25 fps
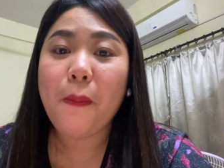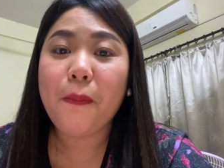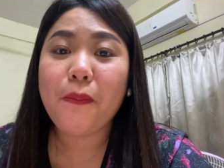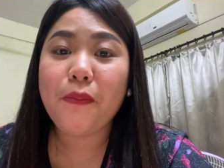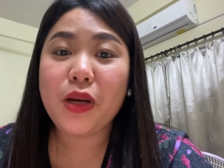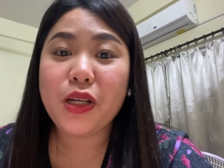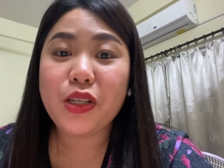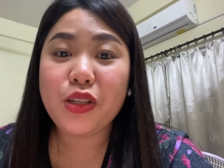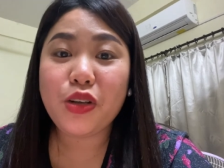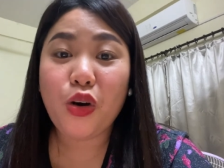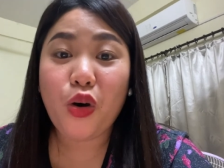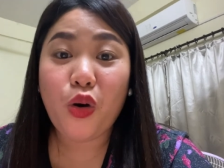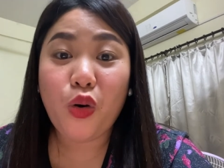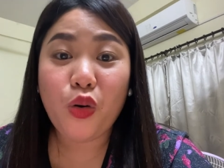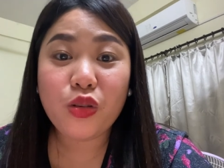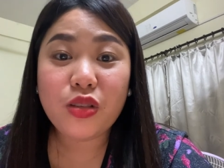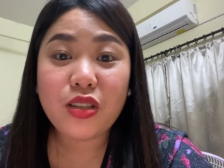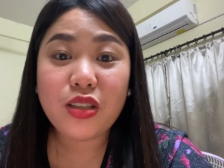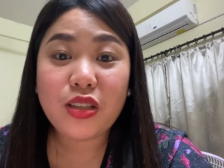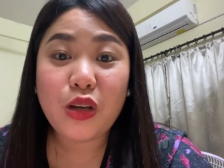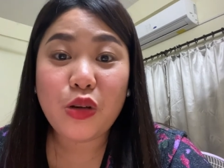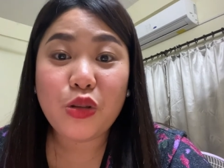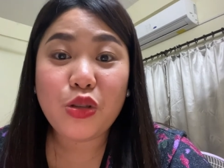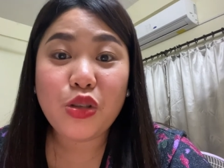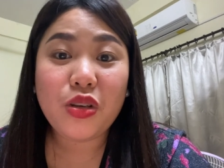but
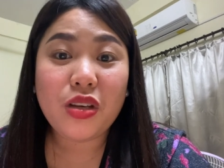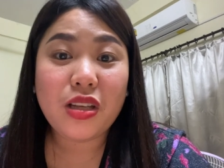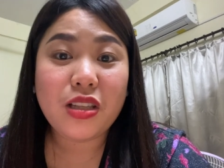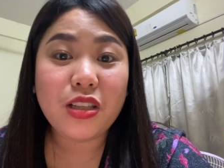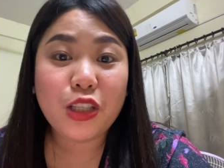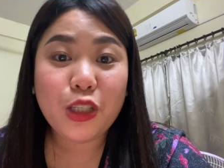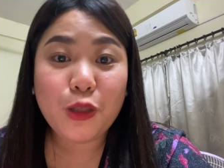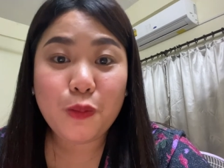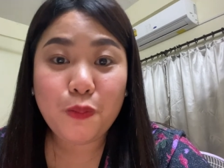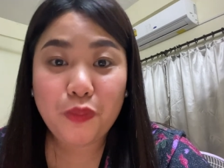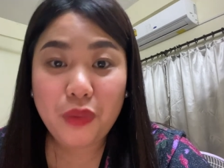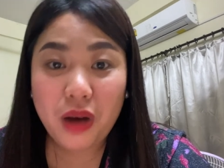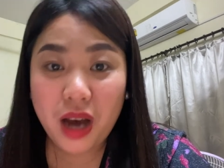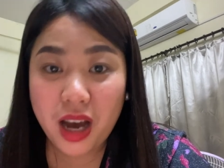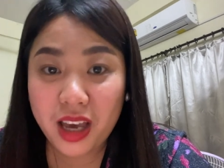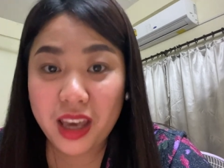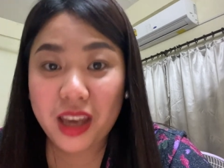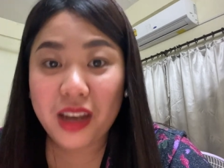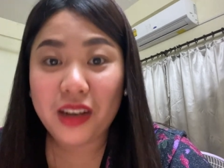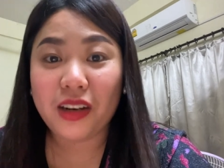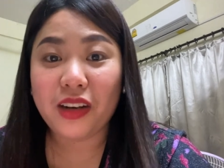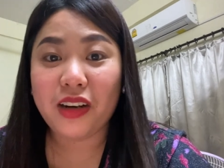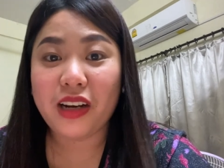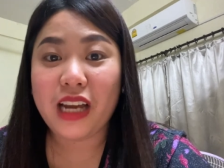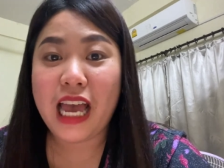also to
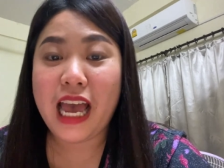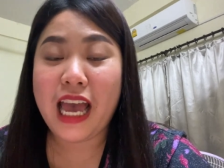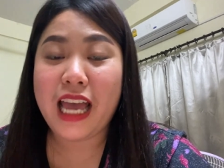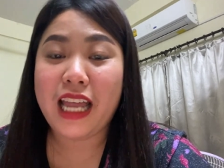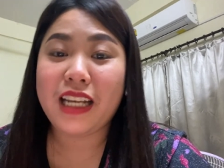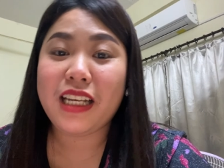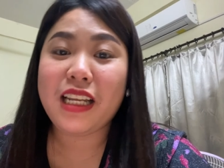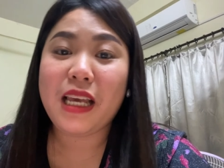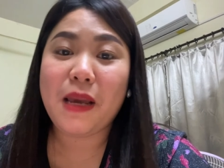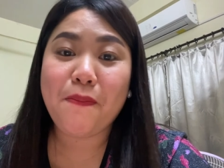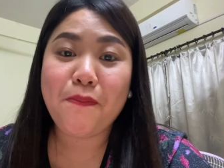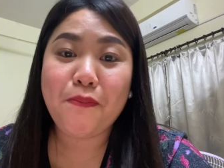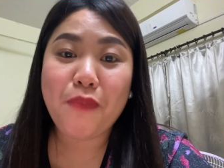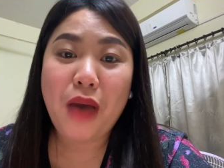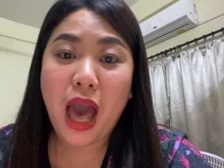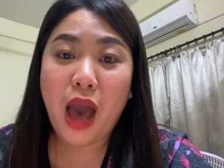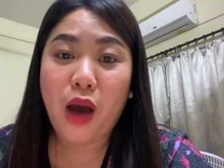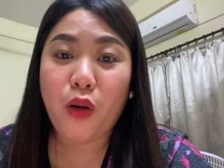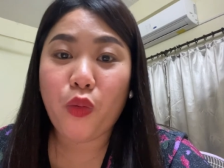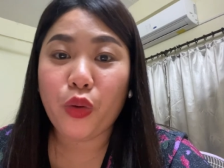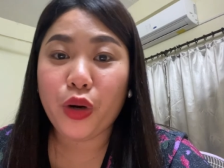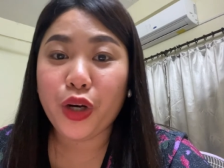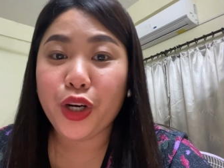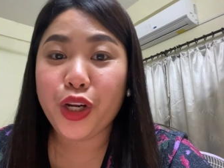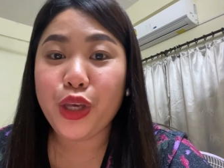inspire and
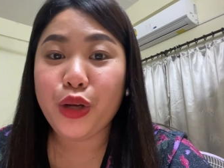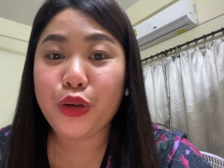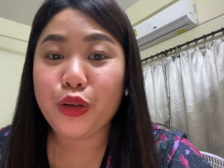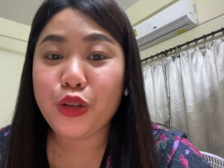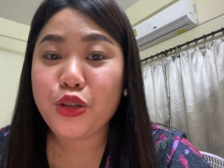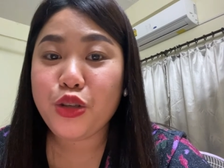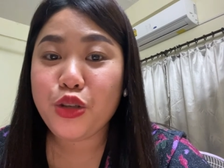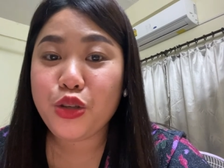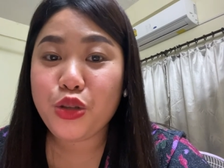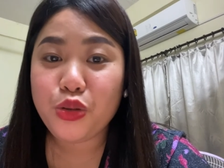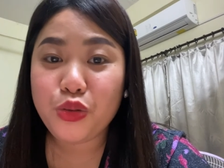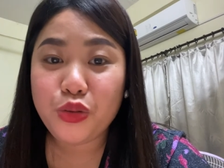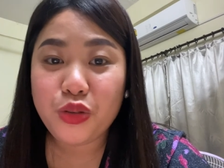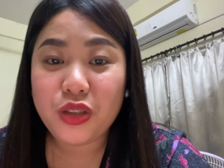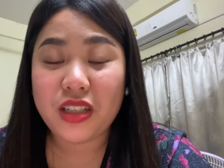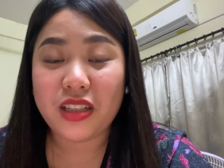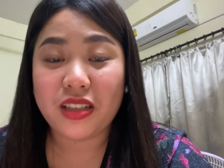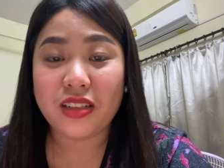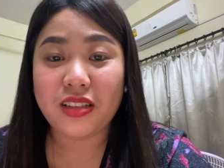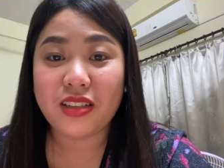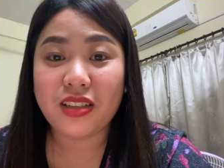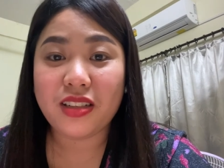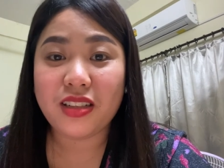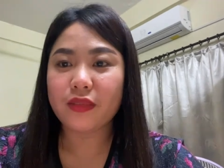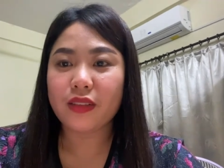empower your
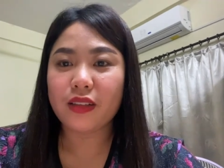student.